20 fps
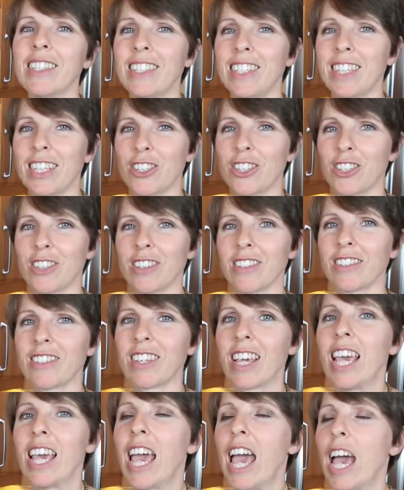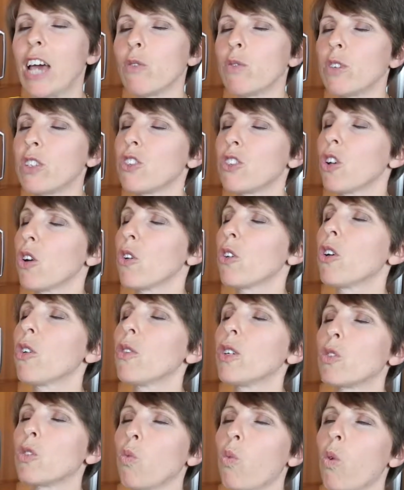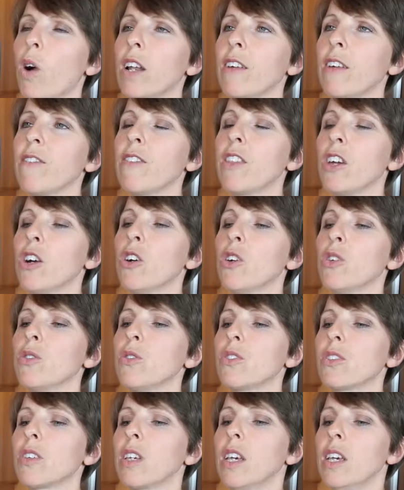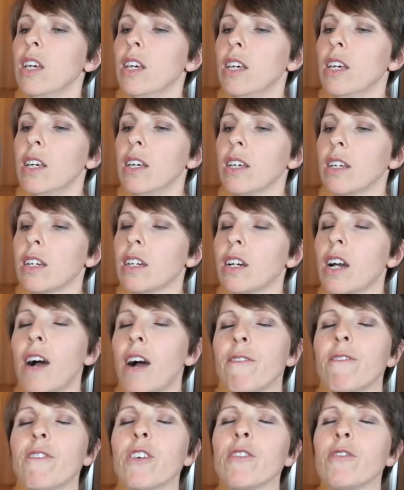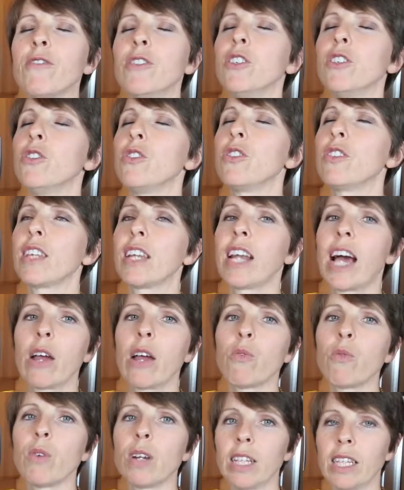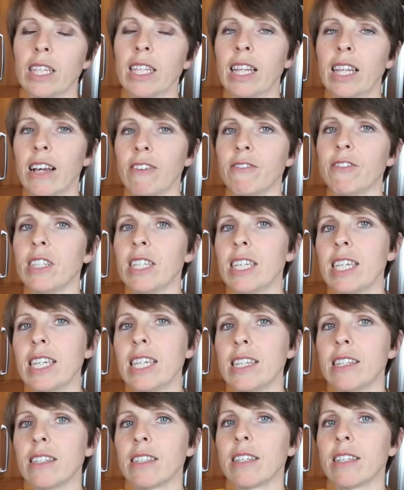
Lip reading: dishes, and risotto is one of those comfort foods that I really love to eat.